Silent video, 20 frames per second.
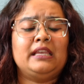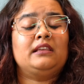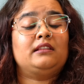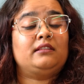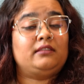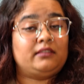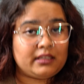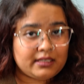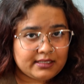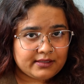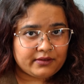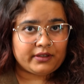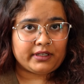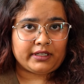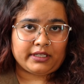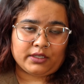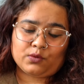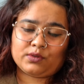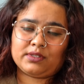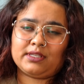This
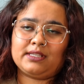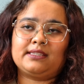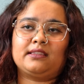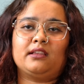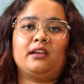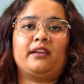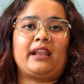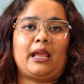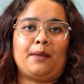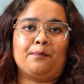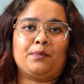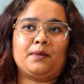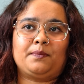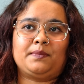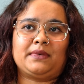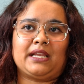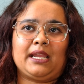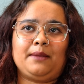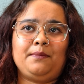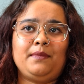reduces the ramp up
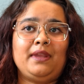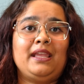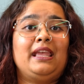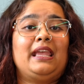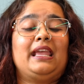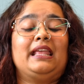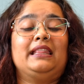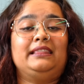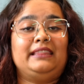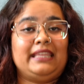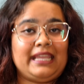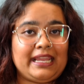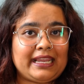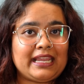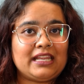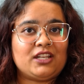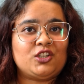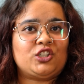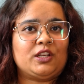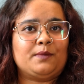time and they
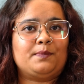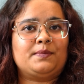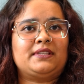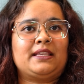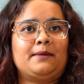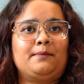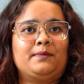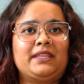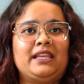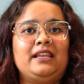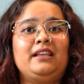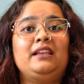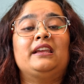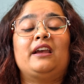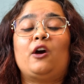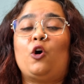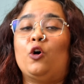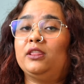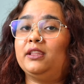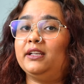can ship something
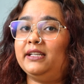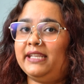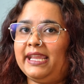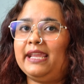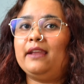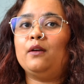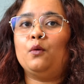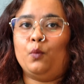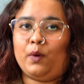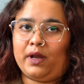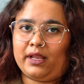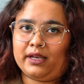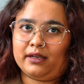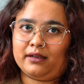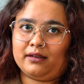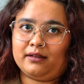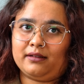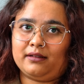on the day one.